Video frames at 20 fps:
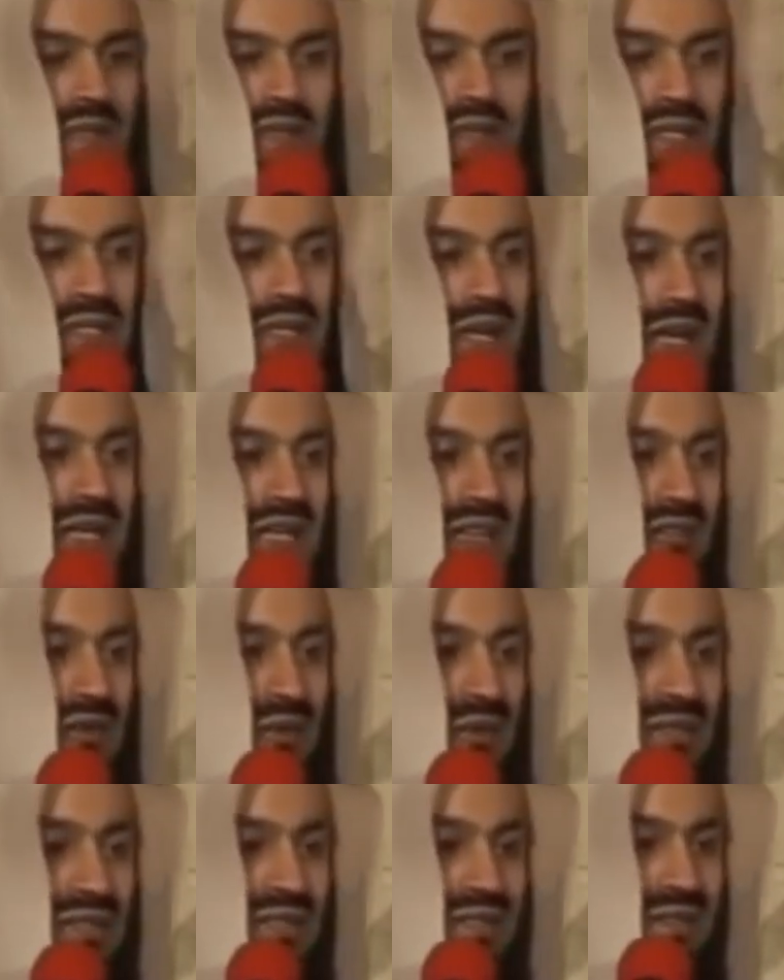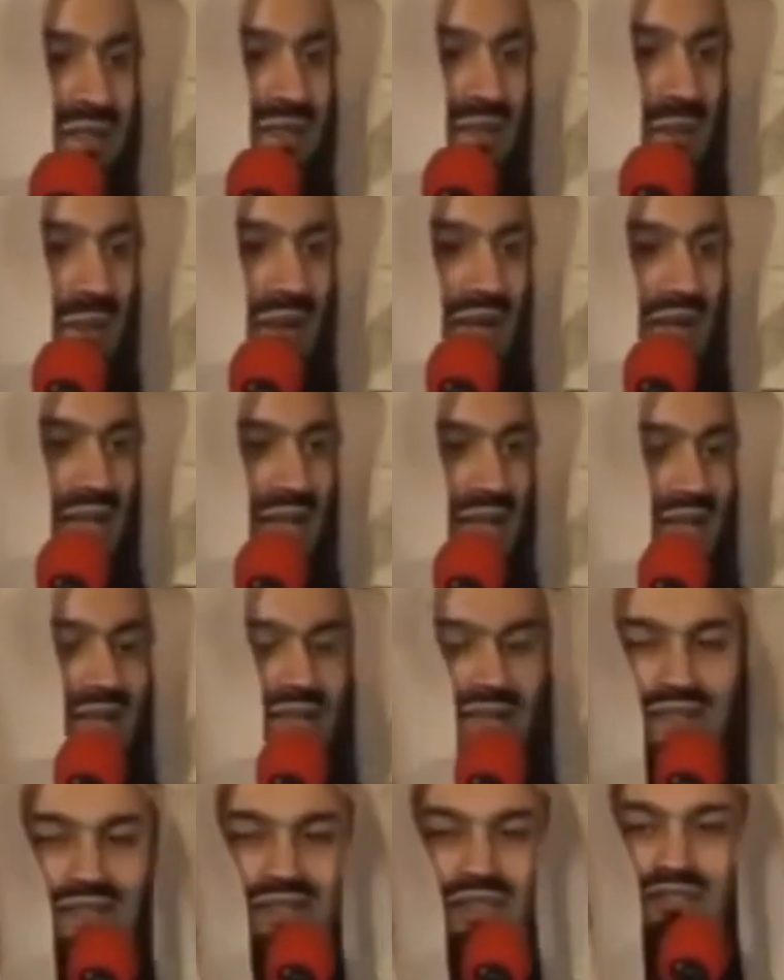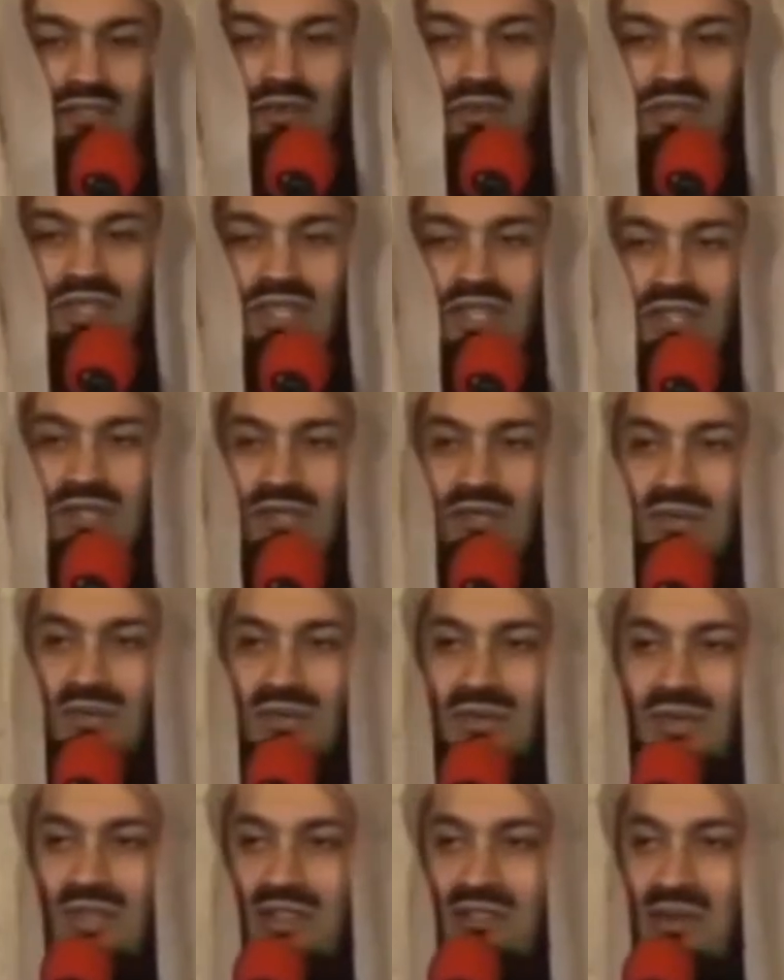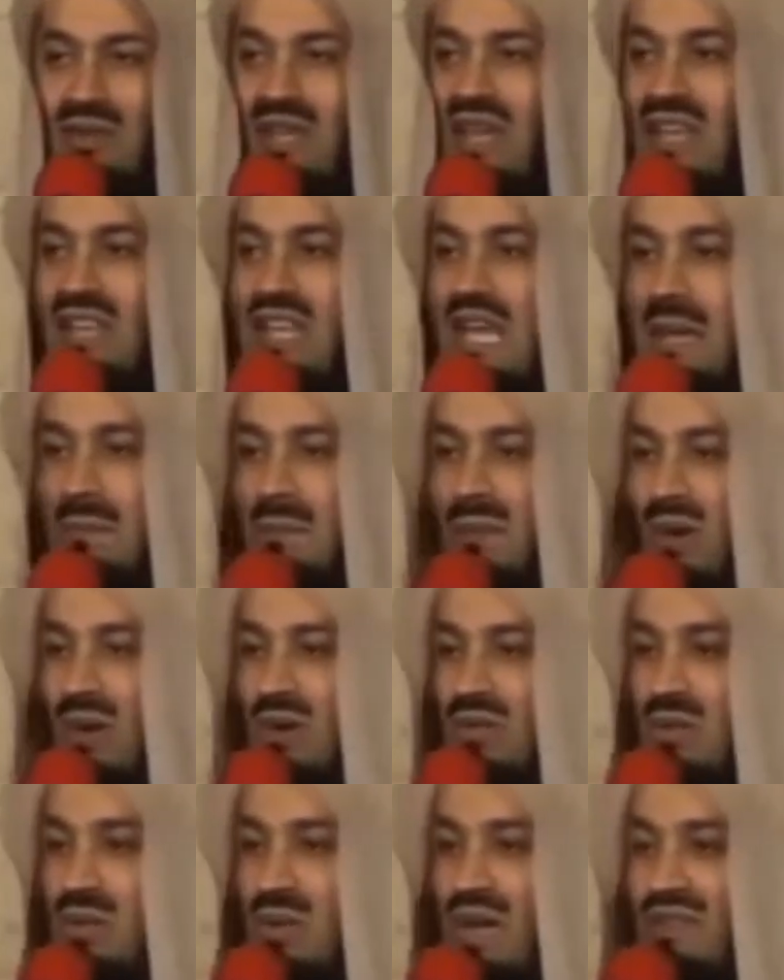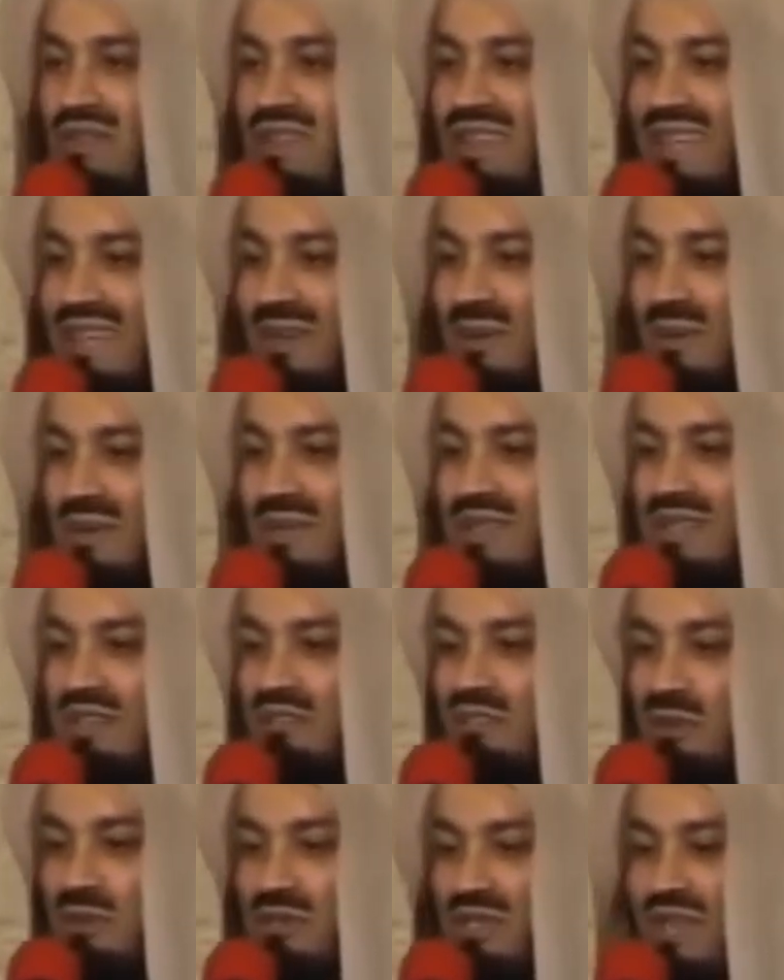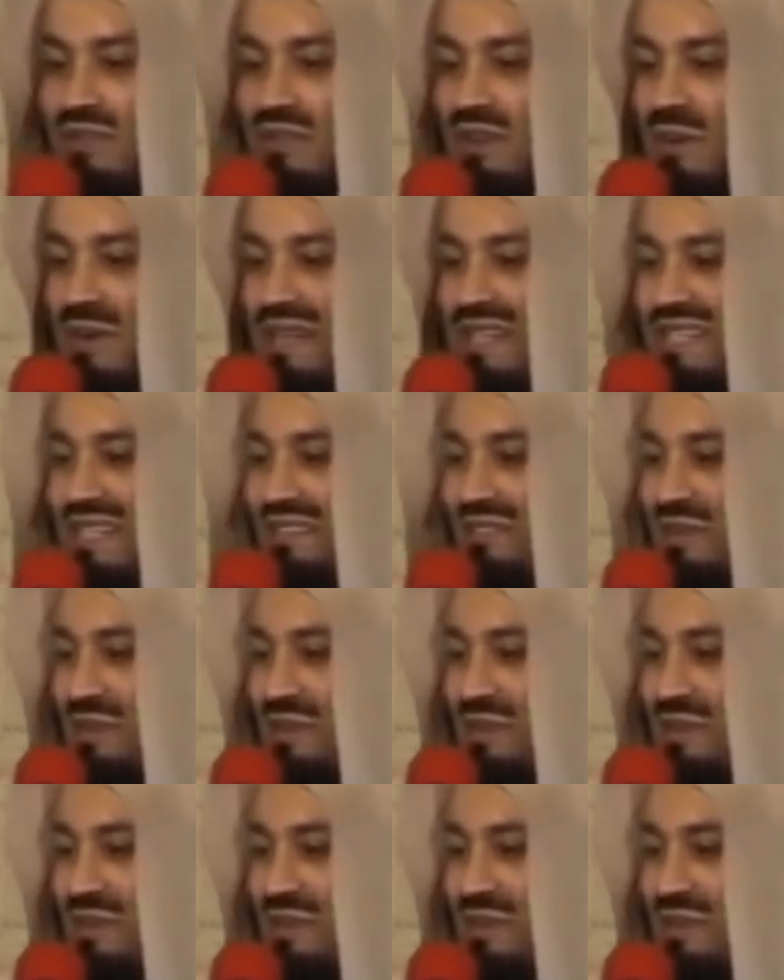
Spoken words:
But the child refused. One, refusing. Two, refuse. They brought whoever they could. Refuse. Everyone is